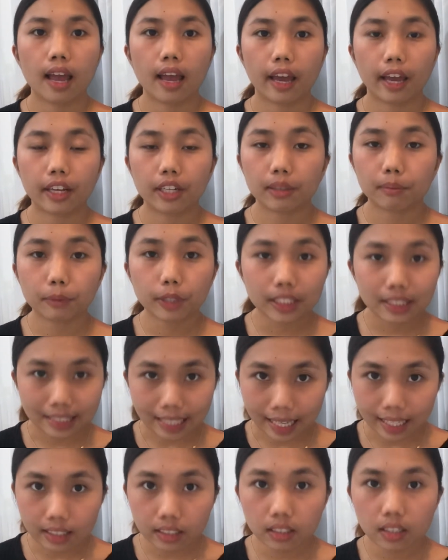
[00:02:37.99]
And number
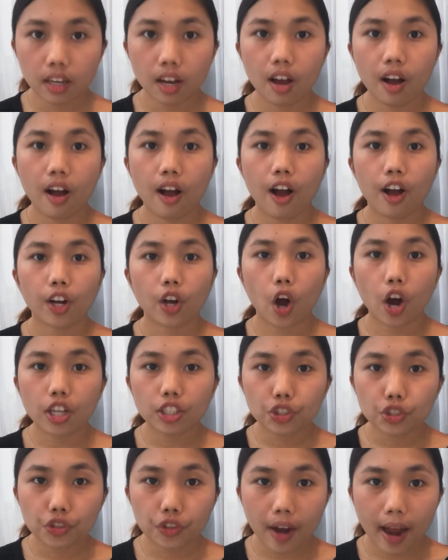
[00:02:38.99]
10.
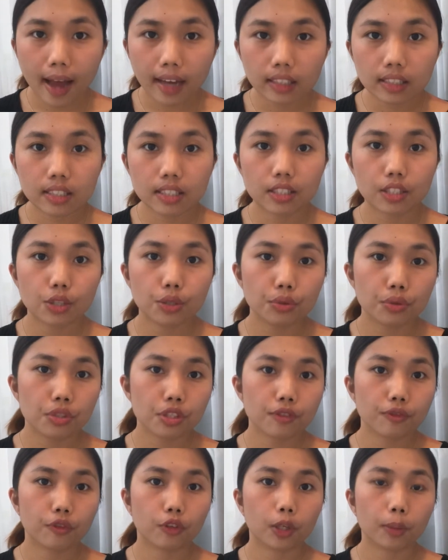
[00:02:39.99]
Contracts used
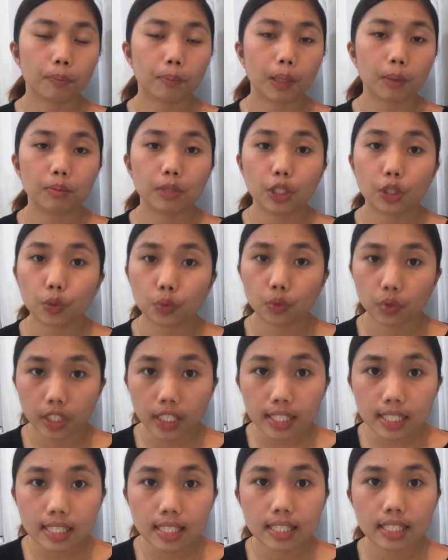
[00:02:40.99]
for public
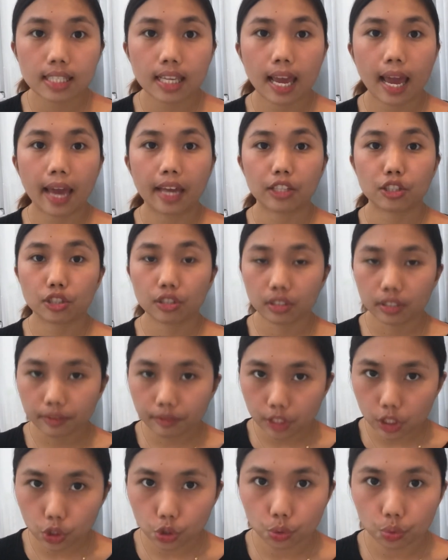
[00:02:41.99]
works and
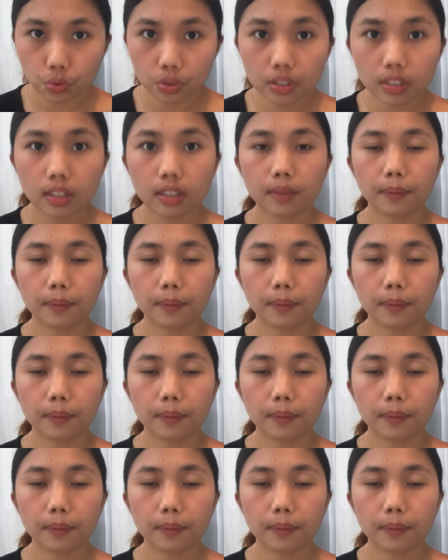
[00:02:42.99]
servitude